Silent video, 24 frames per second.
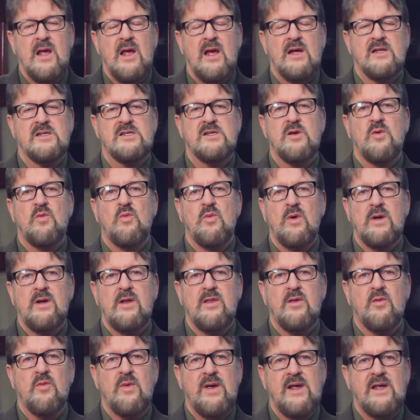And so one
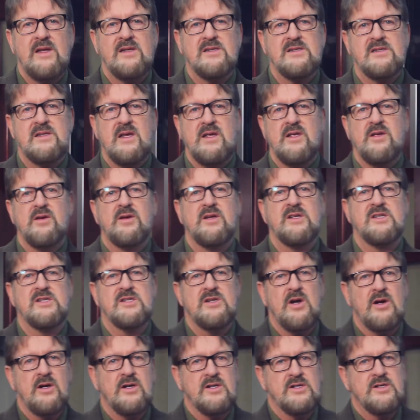of the ways that you can
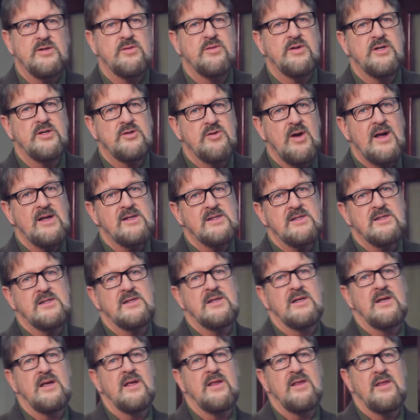start to
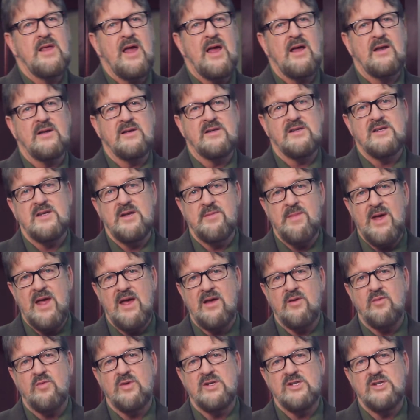address that demand,